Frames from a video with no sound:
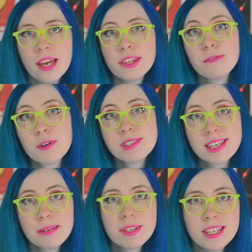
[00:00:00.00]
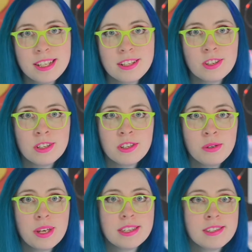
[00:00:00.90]
The first thing I'm going to need you to do
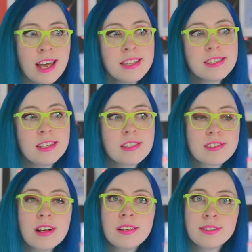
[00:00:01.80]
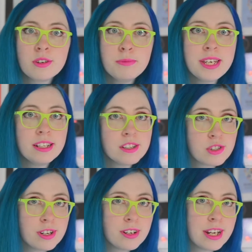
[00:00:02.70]
is test and install Adobe
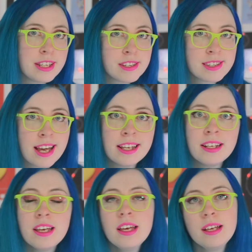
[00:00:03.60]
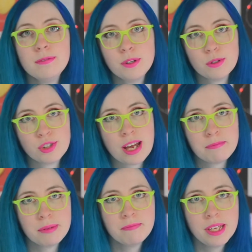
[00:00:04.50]
Illustrator, InDesign, and Photoshop.
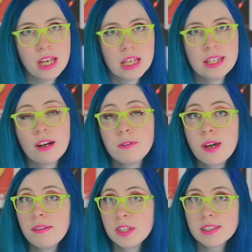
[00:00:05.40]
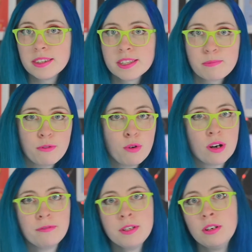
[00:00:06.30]
Now, if you haven't done this before,
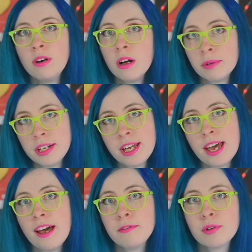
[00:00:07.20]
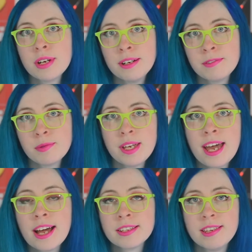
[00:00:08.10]
if you don't already have Creative Suite
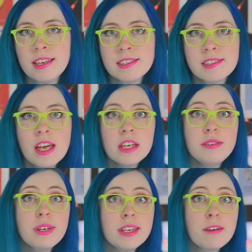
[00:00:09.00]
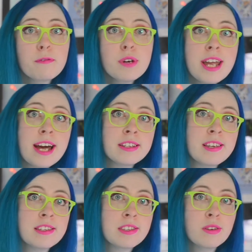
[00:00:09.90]
access, you can get free
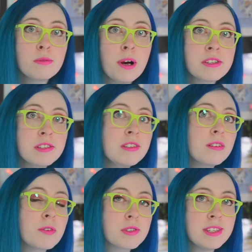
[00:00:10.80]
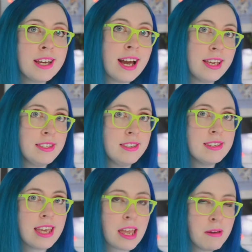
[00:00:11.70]
access through Boston University
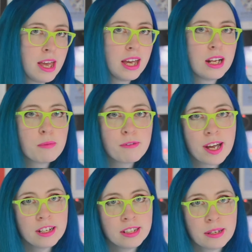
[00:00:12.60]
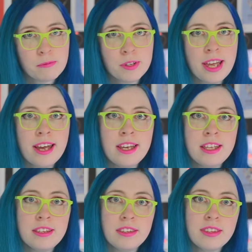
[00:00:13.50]
IS&T, and I'll provide a link for that
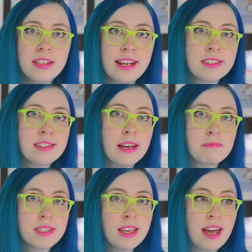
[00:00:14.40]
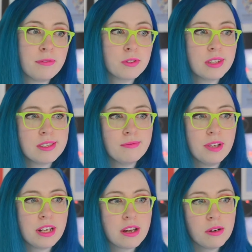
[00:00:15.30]
in the next steps after this
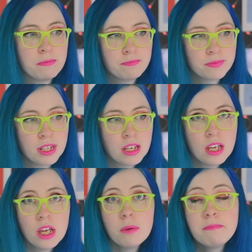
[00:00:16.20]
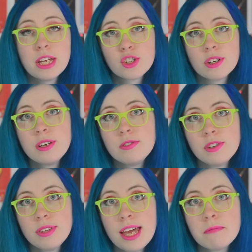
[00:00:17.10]
video. Make sure you do
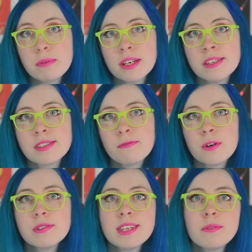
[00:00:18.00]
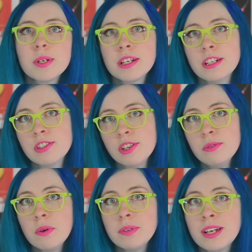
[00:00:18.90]
that because the first thing we're going to do
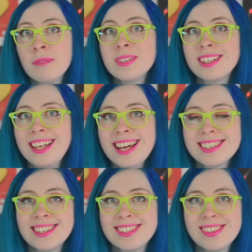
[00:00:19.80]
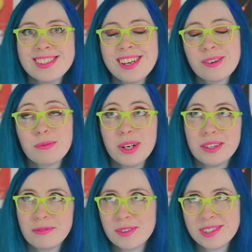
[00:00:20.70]
when we come to class on Tuesday, or one of the
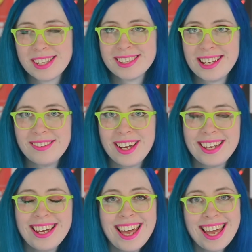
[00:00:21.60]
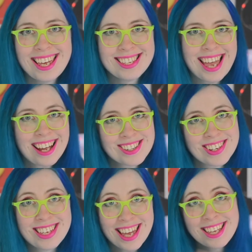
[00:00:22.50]
first things anyway, is actually
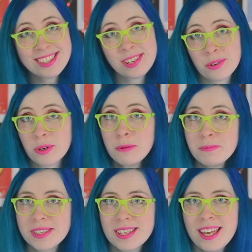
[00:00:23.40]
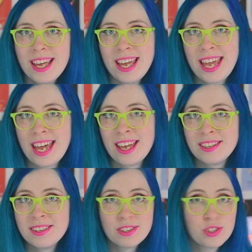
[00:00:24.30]
get into groups
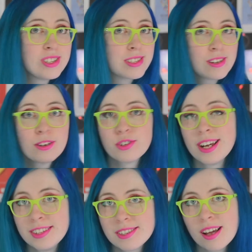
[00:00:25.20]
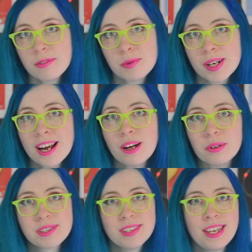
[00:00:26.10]
and just start trying the software
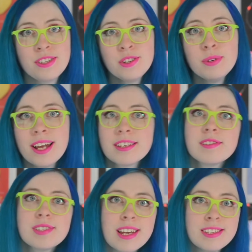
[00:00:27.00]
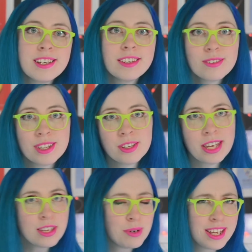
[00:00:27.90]
out and do an exercise together that'll
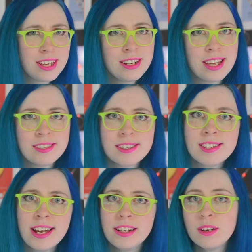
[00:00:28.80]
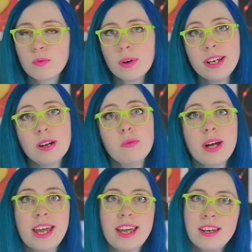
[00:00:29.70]
get you in and designing right
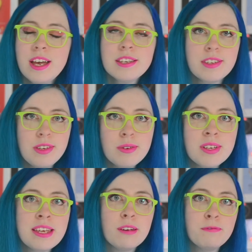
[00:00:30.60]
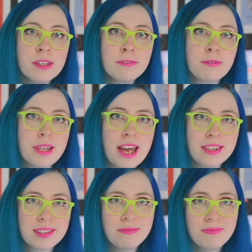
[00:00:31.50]
away so that you can get a feel for
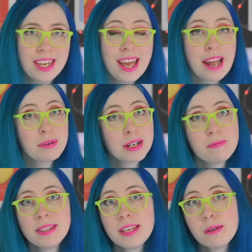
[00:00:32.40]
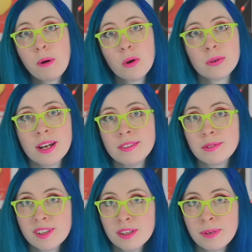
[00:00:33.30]
that. I recommend that you poke around a
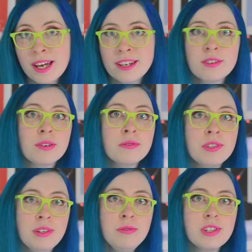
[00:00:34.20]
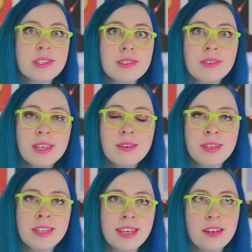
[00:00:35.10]
little bit on your own too, just so that you
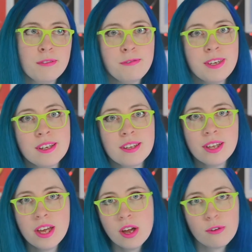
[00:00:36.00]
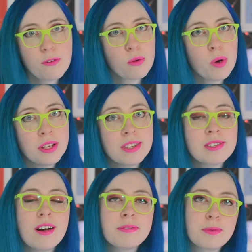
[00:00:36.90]
can get a feel for what the
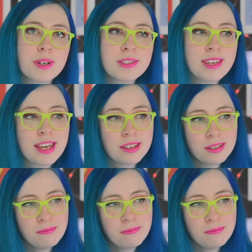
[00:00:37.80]
software is like.